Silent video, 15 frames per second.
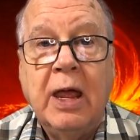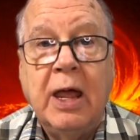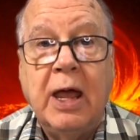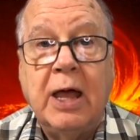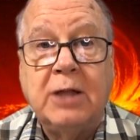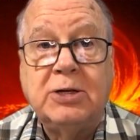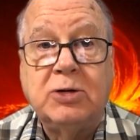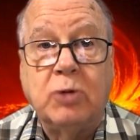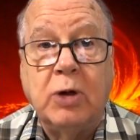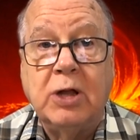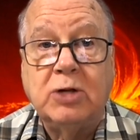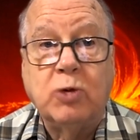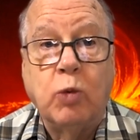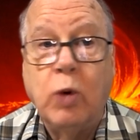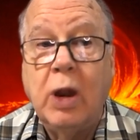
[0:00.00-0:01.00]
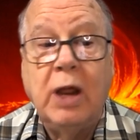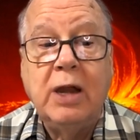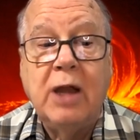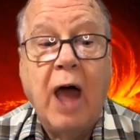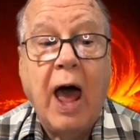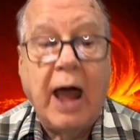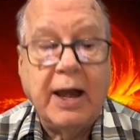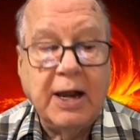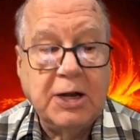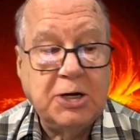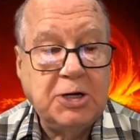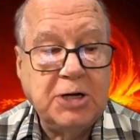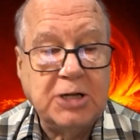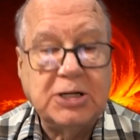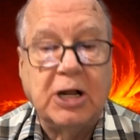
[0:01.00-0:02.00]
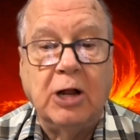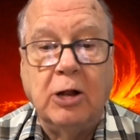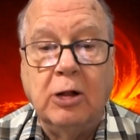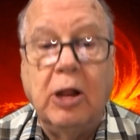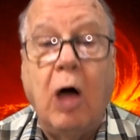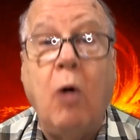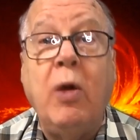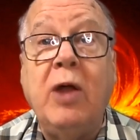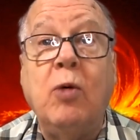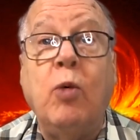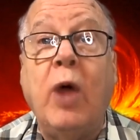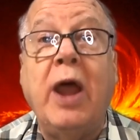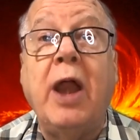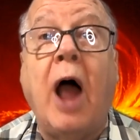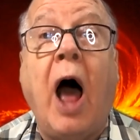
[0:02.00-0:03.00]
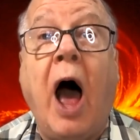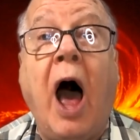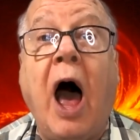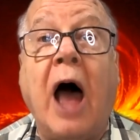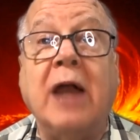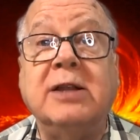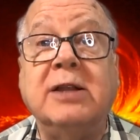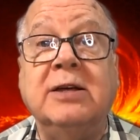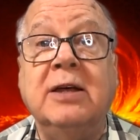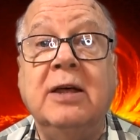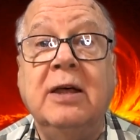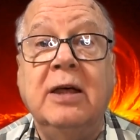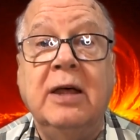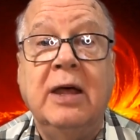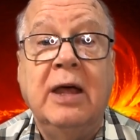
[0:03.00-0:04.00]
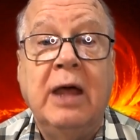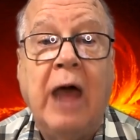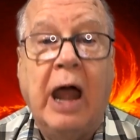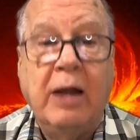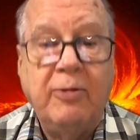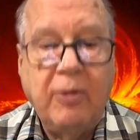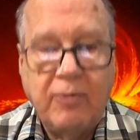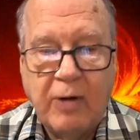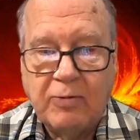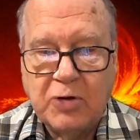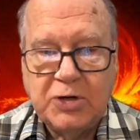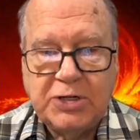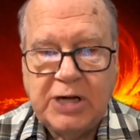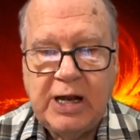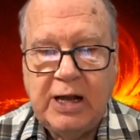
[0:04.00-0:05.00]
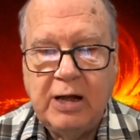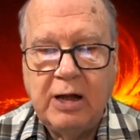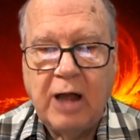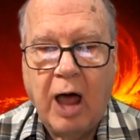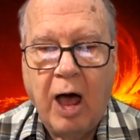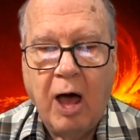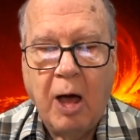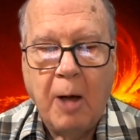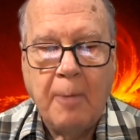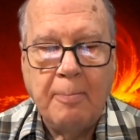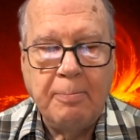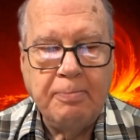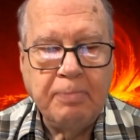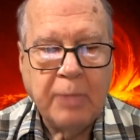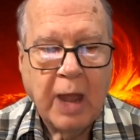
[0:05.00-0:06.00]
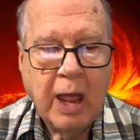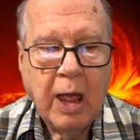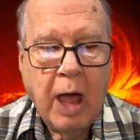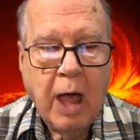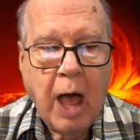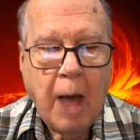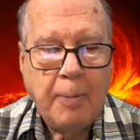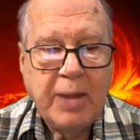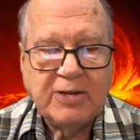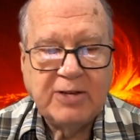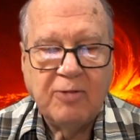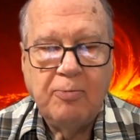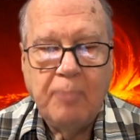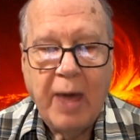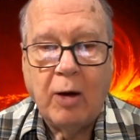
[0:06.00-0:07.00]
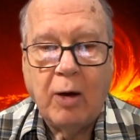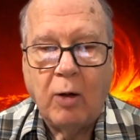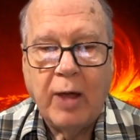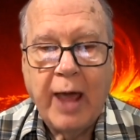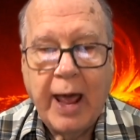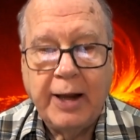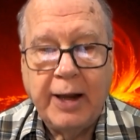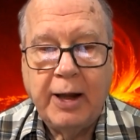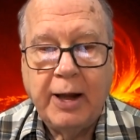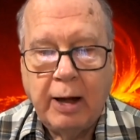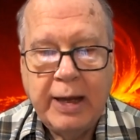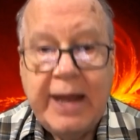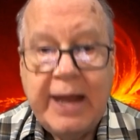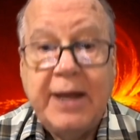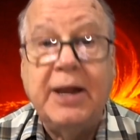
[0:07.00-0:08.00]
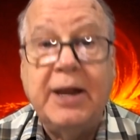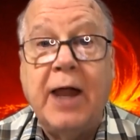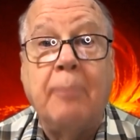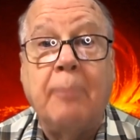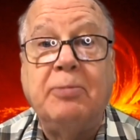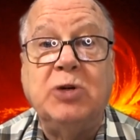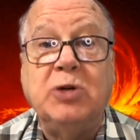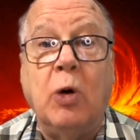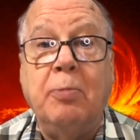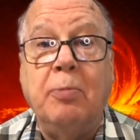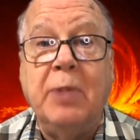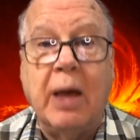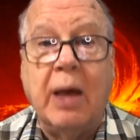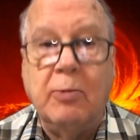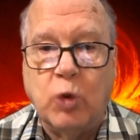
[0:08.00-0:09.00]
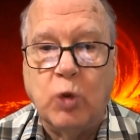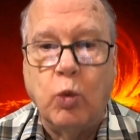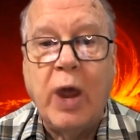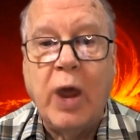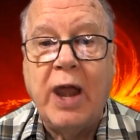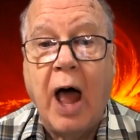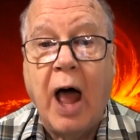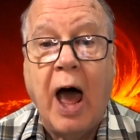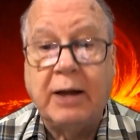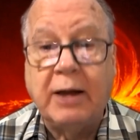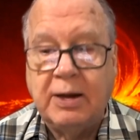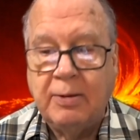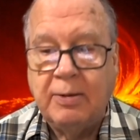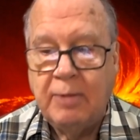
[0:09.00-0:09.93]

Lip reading: it's really not. It's just glowing red hot. And if you've ever seen a piece of metal, had it heated up so it becomes red hot,